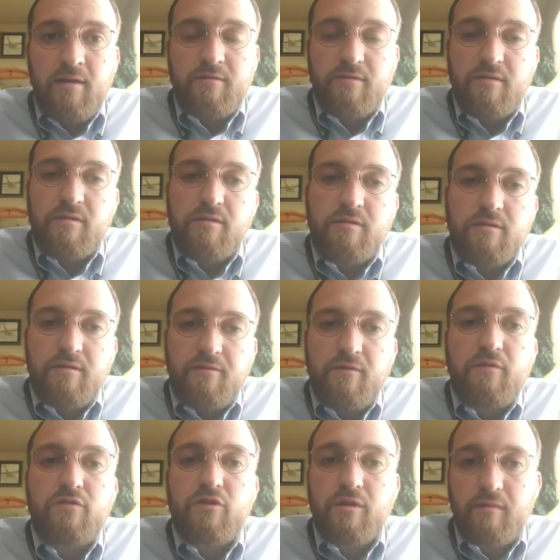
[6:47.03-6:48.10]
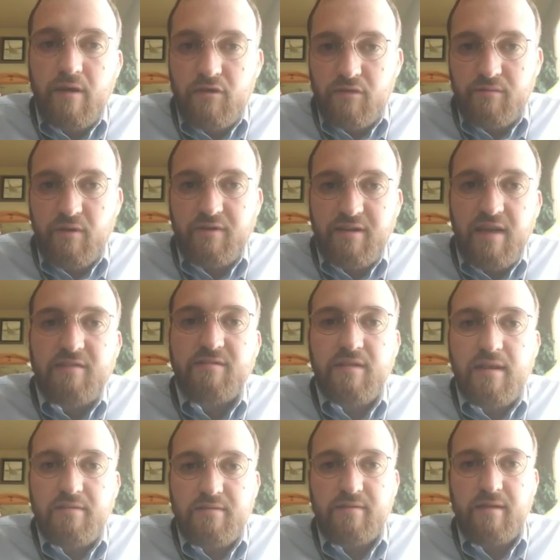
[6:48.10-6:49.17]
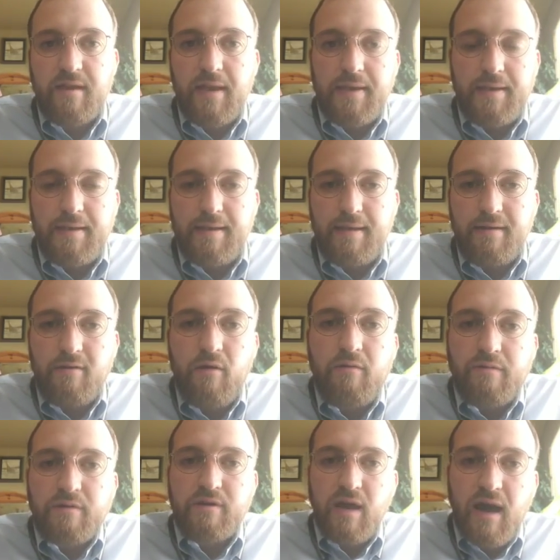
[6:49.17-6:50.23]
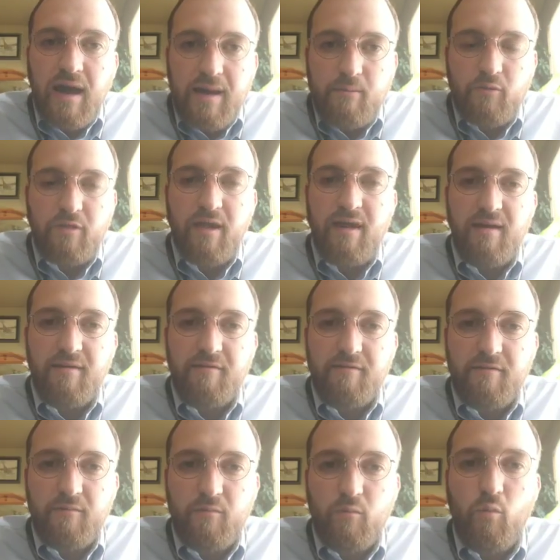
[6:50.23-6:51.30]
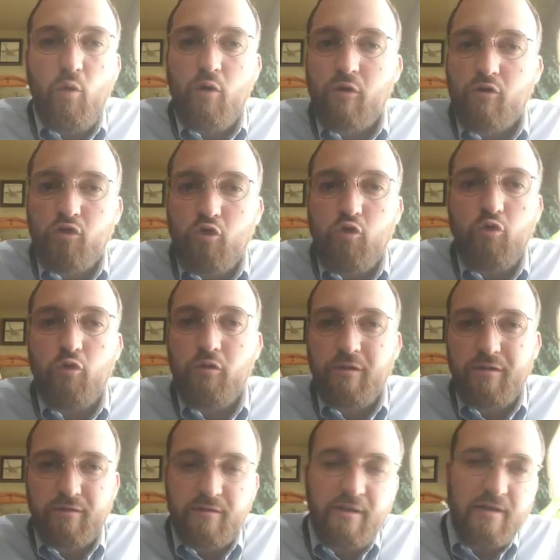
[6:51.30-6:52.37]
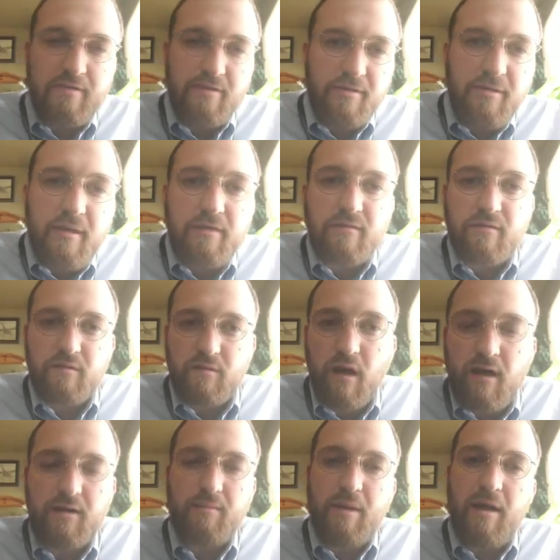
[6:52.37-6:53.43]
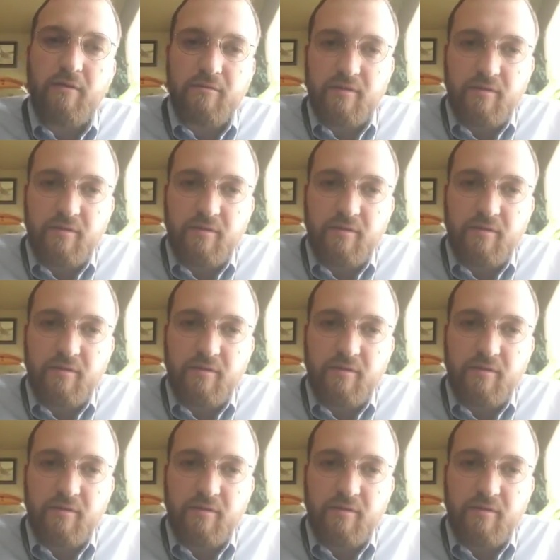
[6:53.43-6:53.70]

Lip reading: So this is the first generation of our testnets, and over time we'll have more and cool and sexy things to talk about,